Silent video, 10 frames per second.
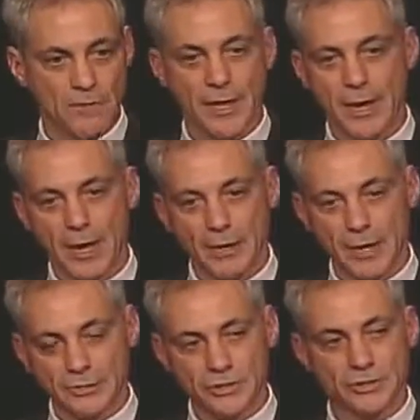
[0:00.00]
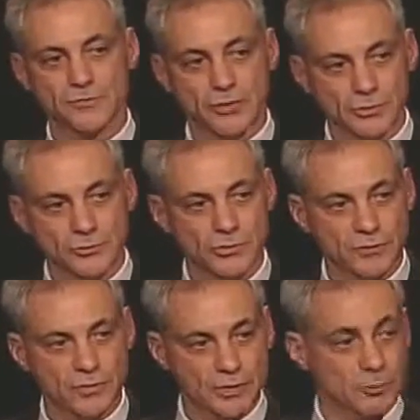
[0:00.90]
They are uh, not just fresh fruits
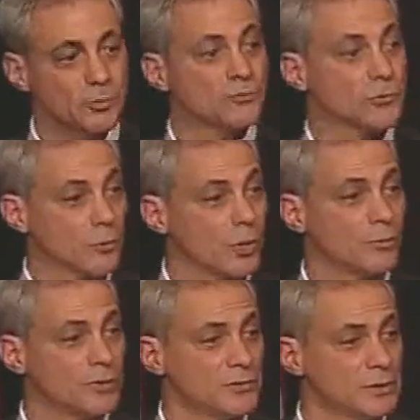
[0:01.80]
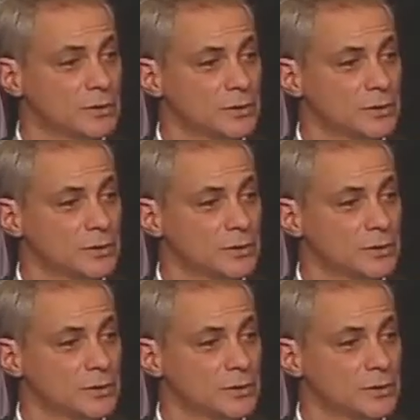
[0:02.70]
and vegetables for the right reason,